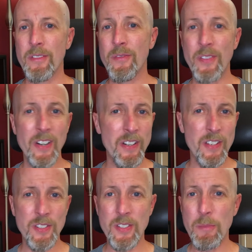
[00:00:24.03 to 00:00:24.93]

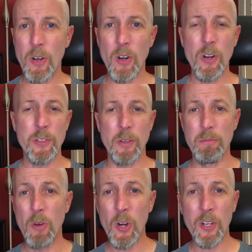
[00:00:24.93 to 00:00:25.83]
various seminars on
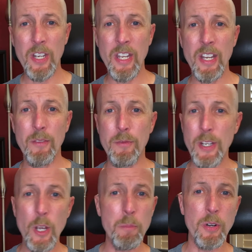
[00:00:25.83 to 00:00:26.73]
marketing,
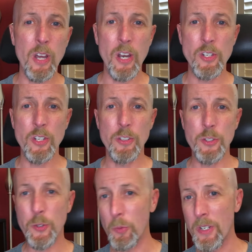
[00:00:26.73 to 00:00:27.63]
video production,
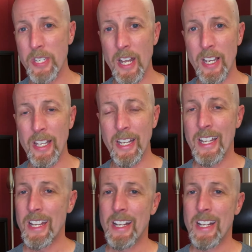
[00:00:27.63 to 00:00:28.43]
storytelling.